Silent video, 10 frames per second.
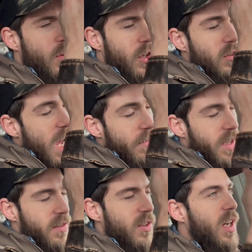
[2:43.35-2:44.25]
there's
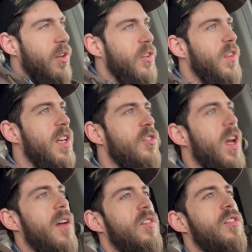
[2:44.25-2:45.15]
obviously other things you
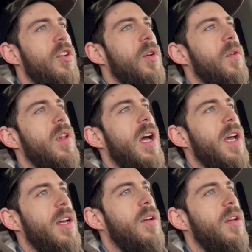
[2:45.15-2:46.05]
have to do, like,